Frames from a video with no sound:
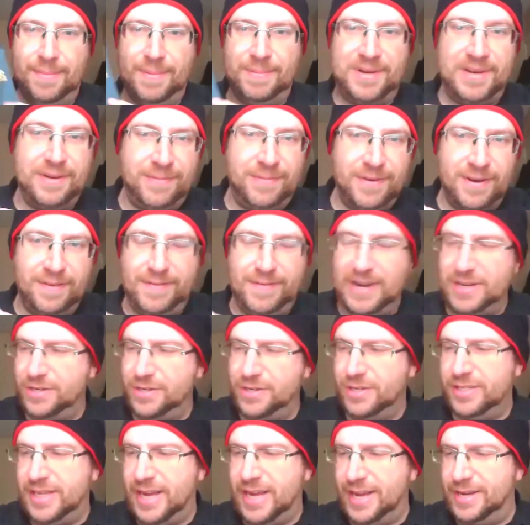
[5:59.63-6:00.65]
about different
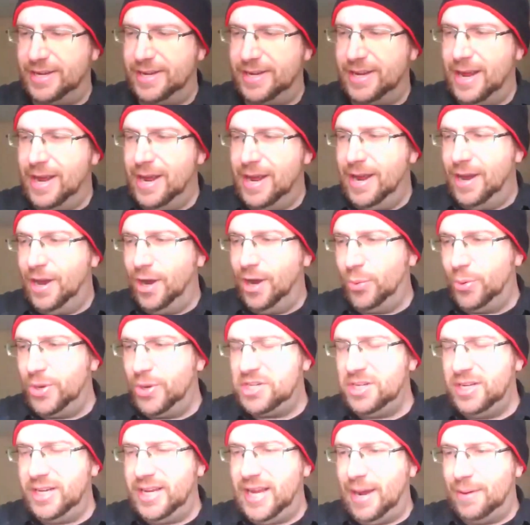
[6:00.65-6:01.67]
adventures. And
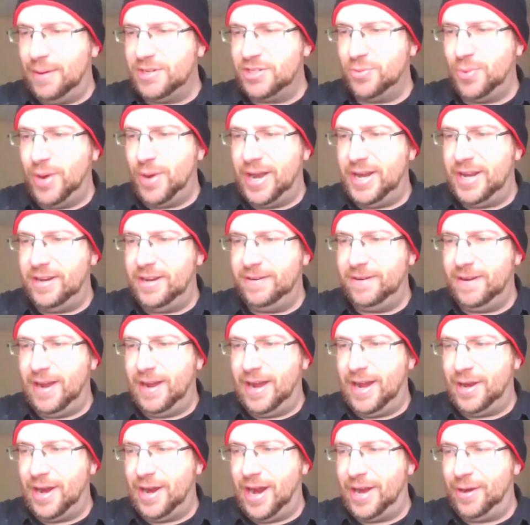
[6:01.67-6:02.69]
originally, I was writing.
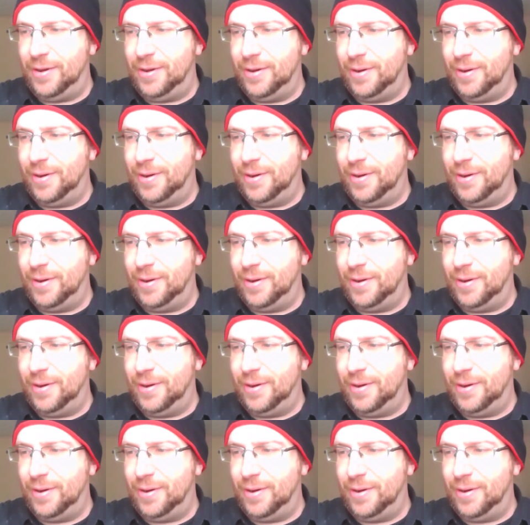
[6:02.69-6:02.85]
I, I